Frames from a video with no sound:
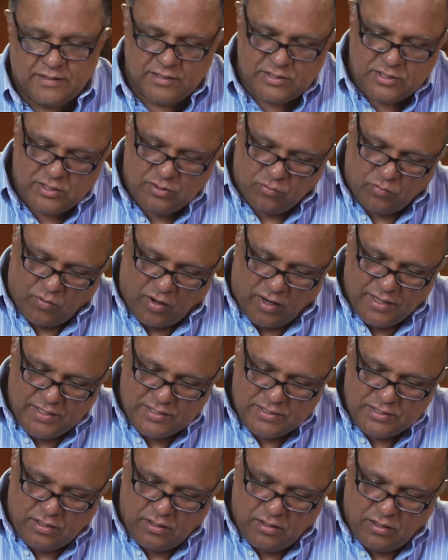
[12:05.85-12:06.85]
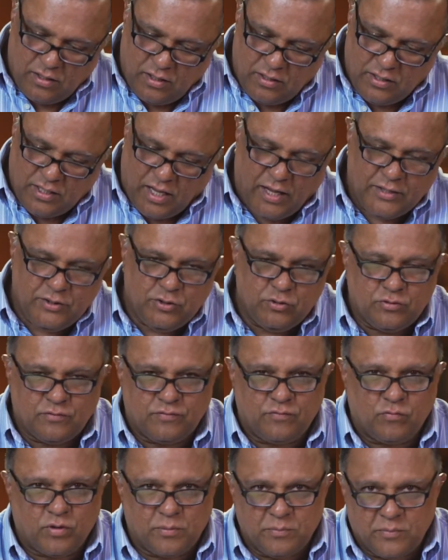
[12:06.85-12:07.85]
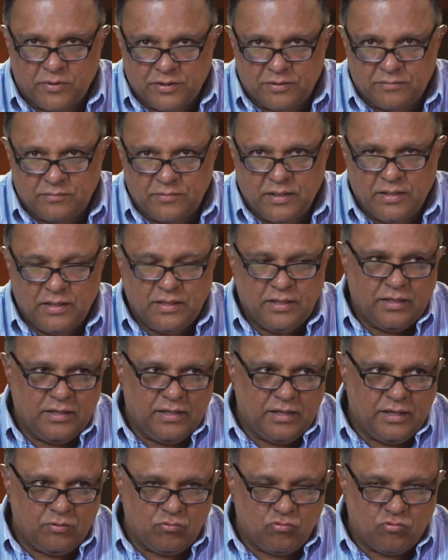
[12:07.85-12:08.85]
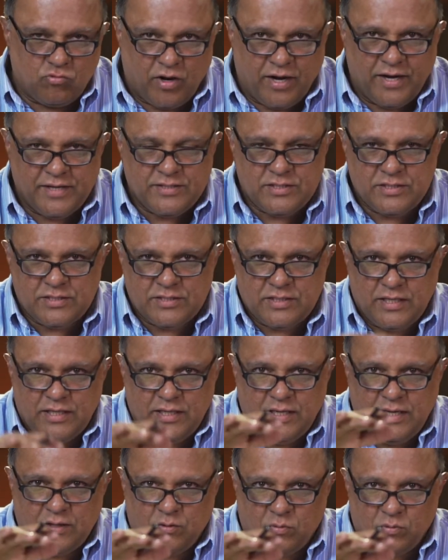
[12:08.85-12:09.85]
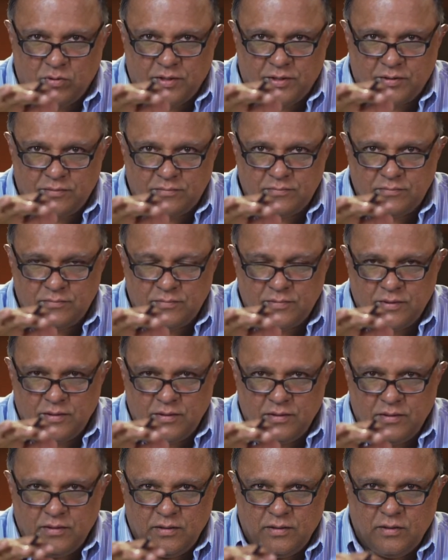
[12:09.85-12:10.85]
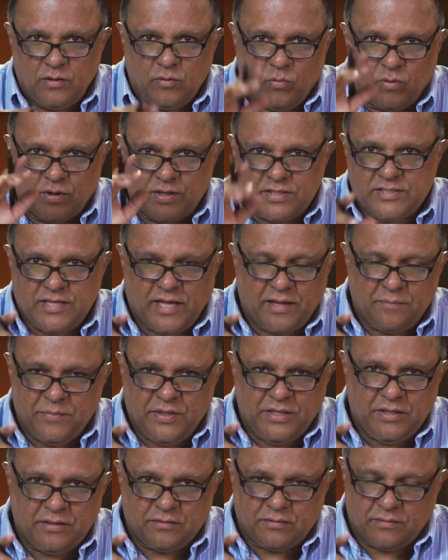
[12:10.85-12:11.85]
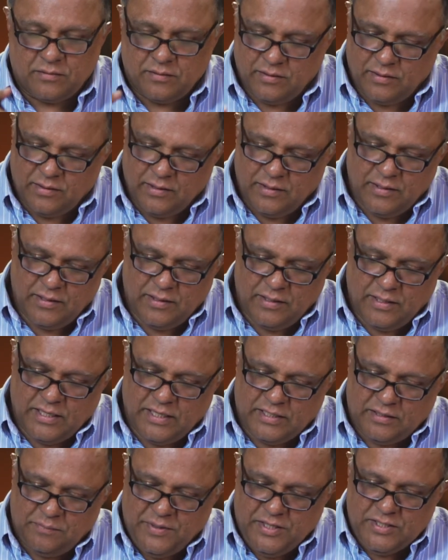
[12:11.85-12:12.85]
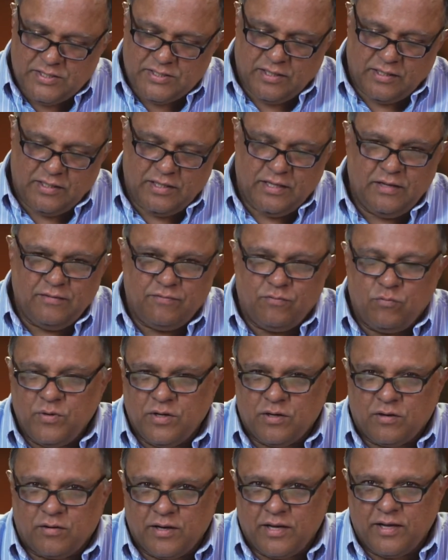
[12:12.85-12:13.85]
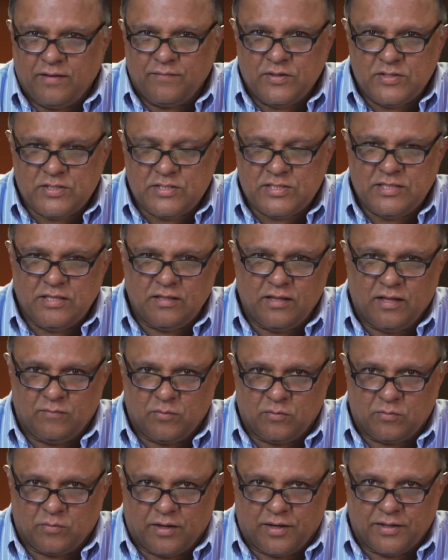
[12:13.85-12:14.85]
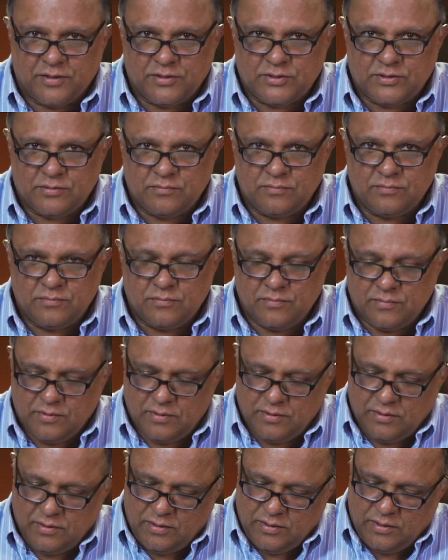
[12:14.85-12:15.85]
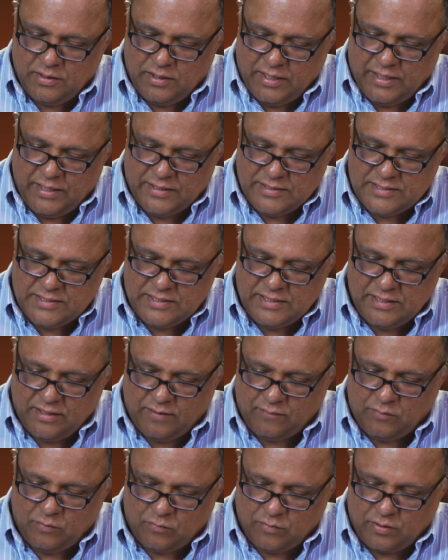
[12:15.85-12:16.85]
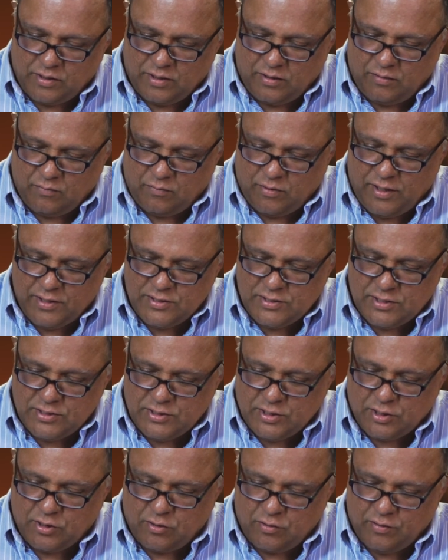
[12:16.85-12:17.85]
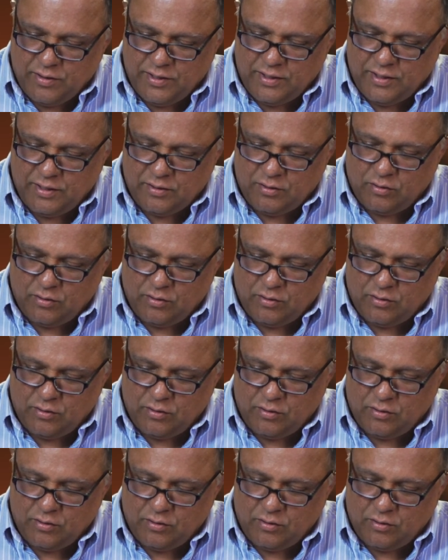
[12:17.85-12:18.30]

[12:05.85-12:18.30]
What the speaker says: doesn't rise non-uniformly. It rises equally. What does that mean? It means that if we are having sea level rise, and sea level rise is occurring in